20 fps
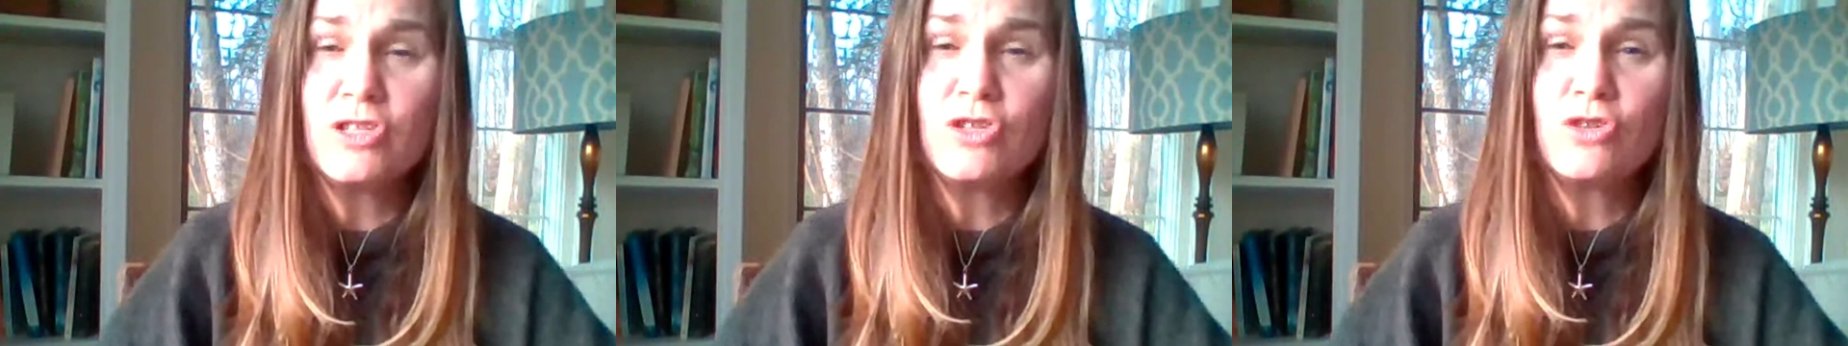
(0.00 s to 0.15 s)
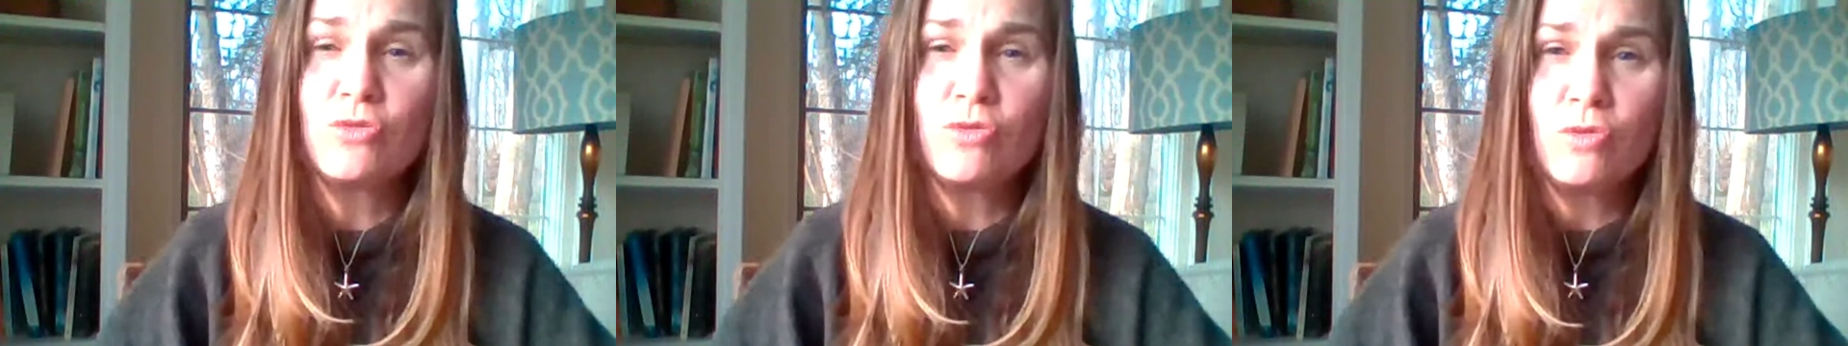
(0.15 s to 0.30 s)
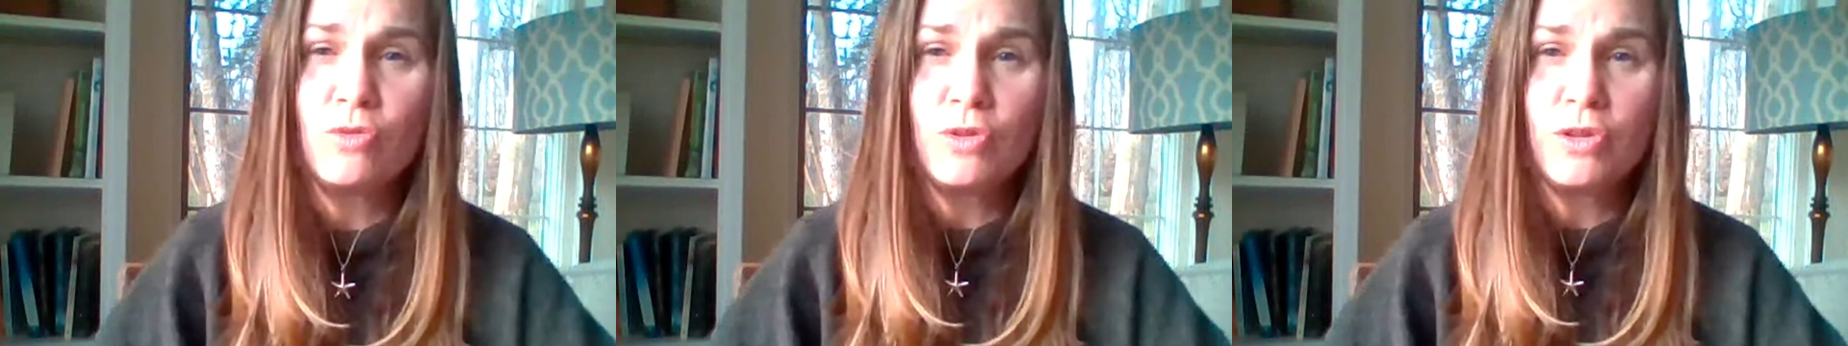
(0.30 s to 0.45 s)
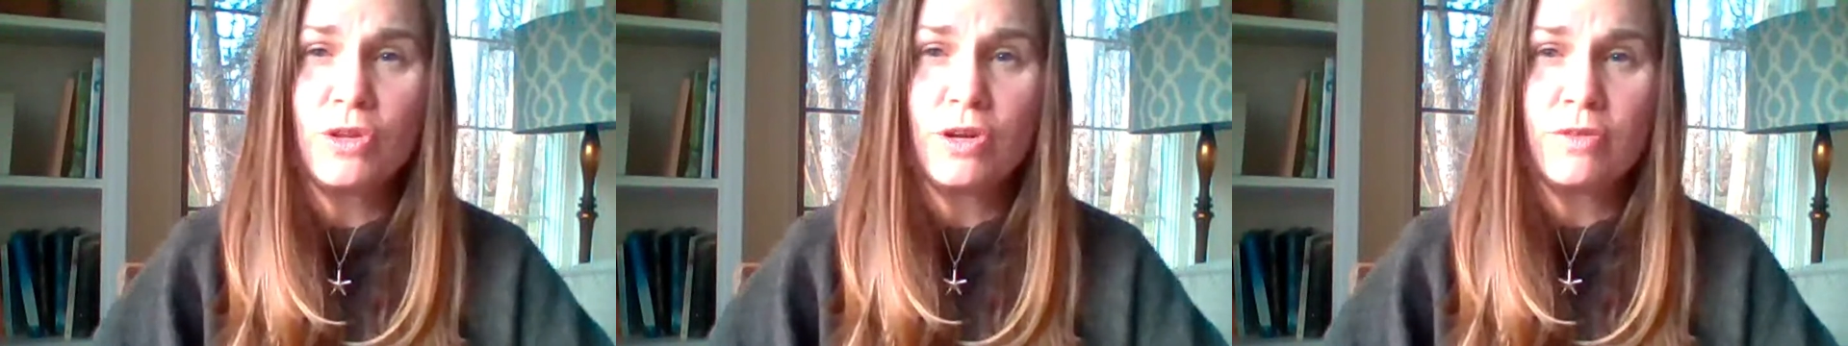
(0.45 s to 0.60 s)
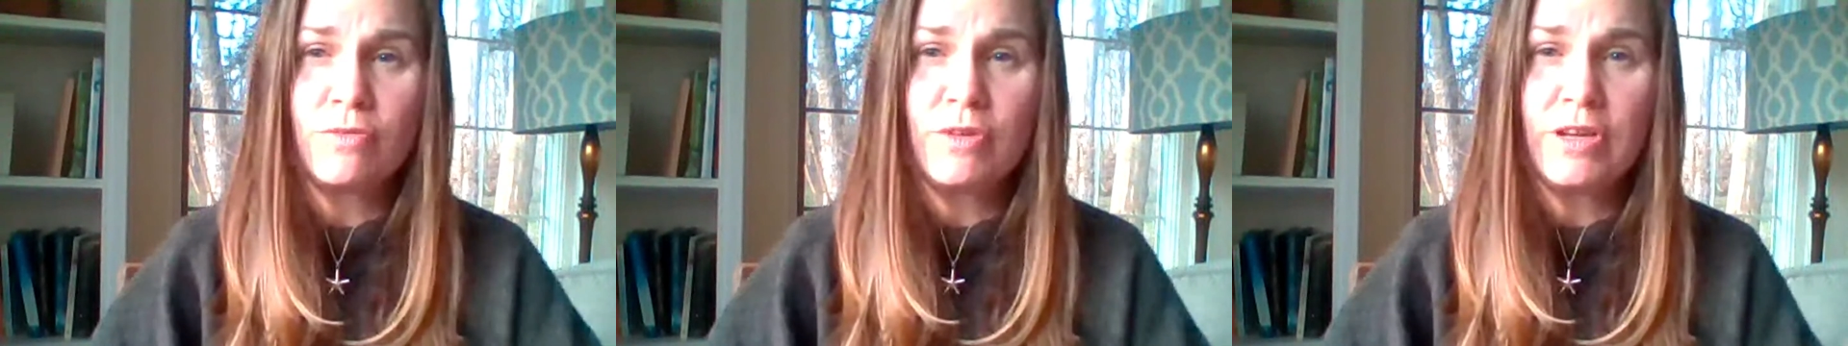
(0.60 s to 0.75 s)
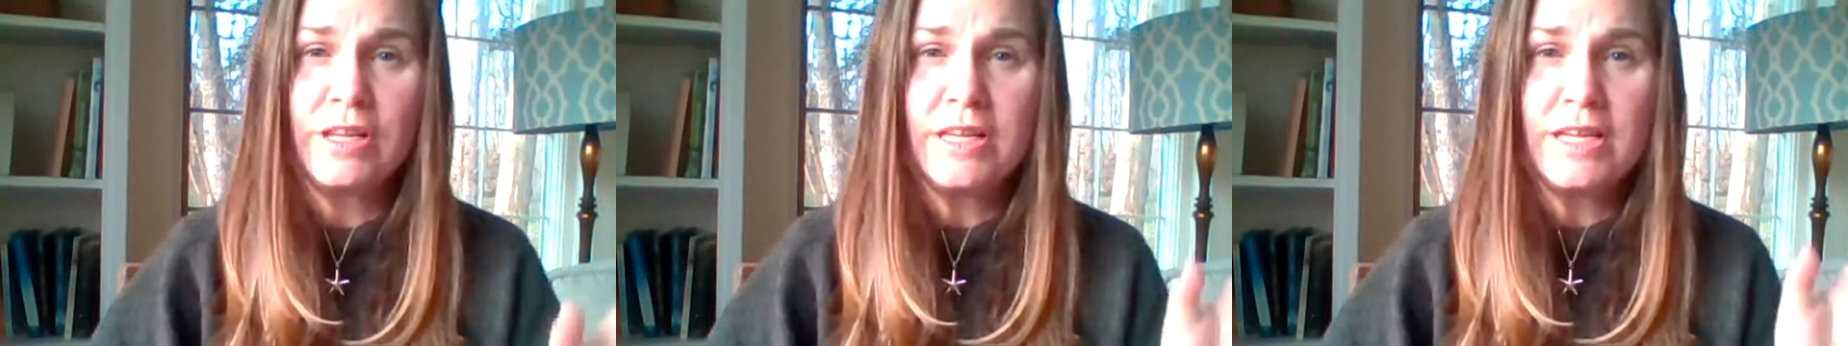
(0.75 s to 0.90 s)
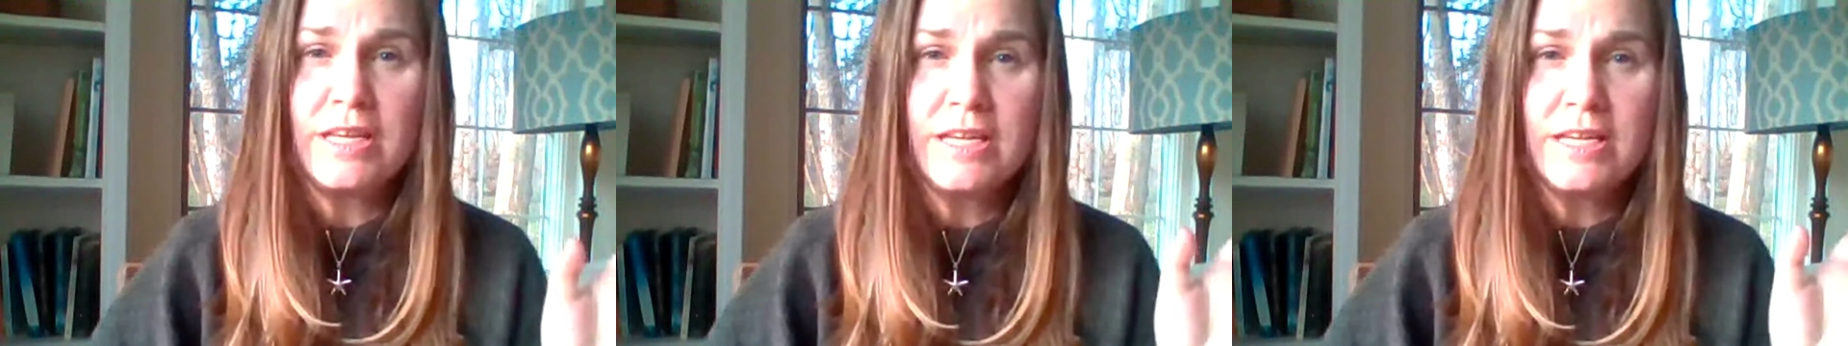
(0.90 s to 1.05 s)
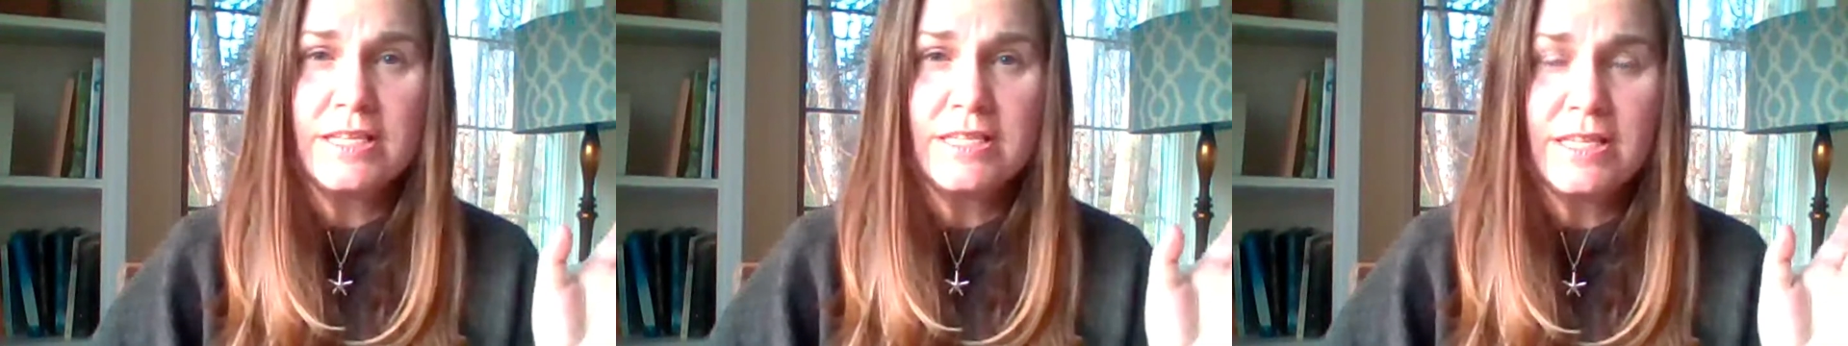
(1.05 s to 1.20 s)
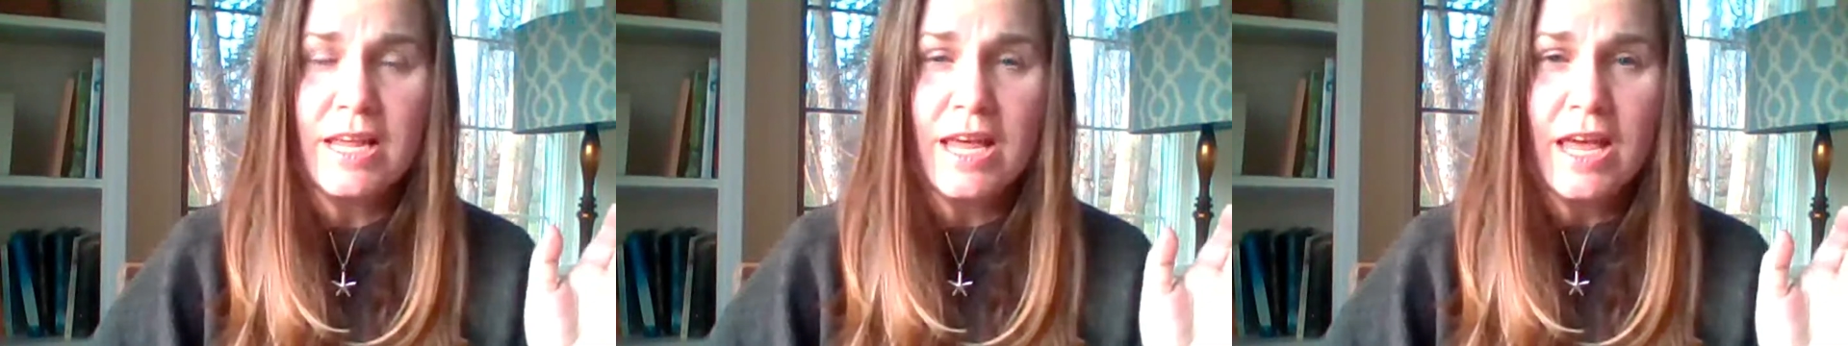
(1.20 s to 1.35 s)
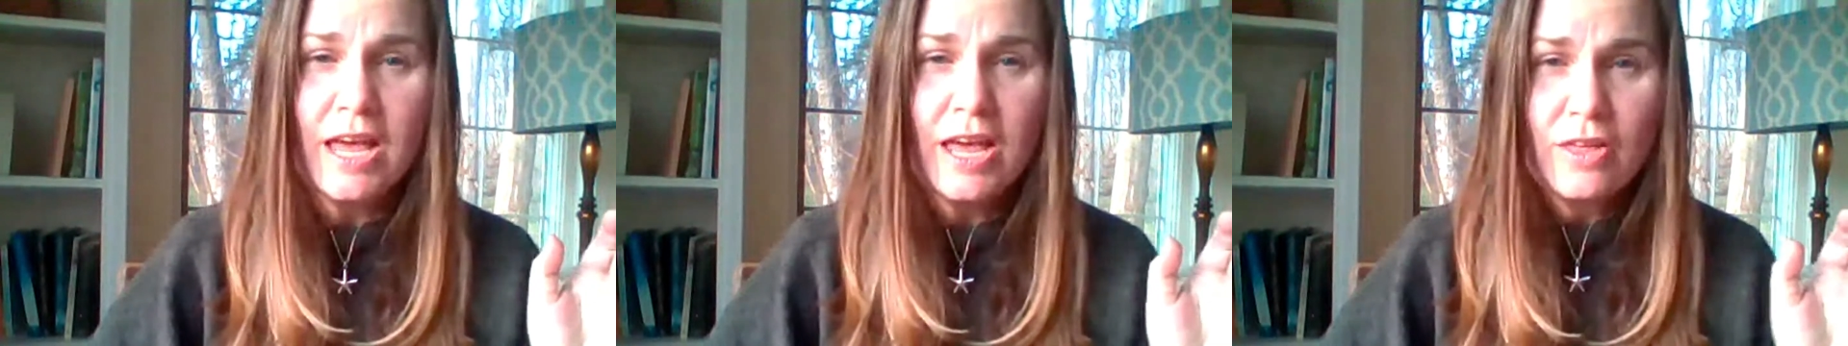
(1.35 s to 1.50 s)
true that it really is